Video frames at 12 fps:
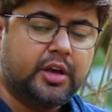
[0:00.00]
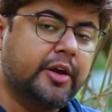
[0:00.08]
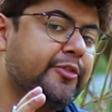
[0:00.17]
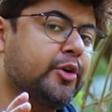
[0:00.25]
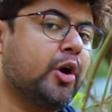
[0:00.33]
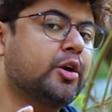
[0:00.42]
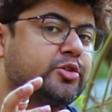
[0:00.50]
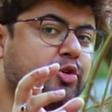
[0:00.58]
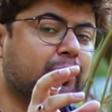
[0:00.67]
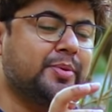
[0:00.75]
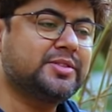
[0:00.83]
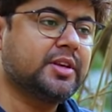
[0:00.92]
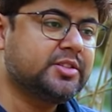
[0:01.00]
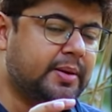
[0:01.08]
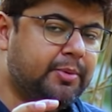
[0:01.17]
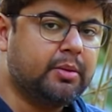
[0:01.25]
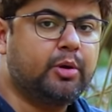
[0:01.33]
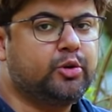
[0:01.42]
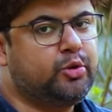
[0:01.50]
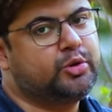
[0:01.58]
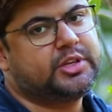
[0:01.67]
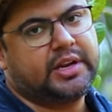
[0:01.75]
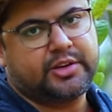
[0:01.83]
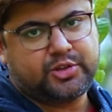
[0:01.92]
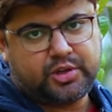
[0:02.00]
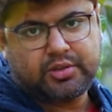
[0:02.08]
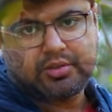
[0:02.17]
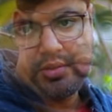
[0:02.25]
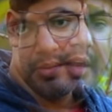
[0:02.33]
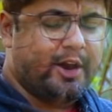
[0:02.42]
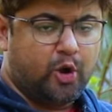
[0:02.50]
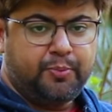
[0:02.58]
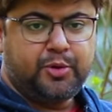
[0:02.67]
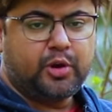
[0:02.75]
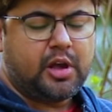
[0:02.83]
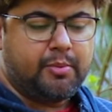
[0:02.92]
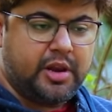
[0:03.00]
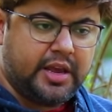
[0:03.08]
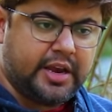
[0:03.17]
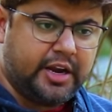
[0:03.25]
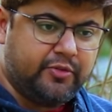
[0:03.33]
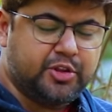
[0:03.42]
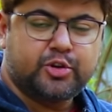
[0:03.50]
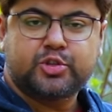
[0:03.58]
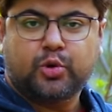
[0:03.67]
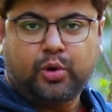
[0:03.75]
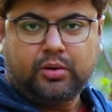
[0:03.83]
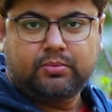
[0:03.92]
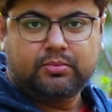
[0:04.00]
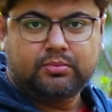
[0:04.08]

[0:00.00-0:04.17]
if your horoscope is susceptible to those energies. I hope you communicate with your soul.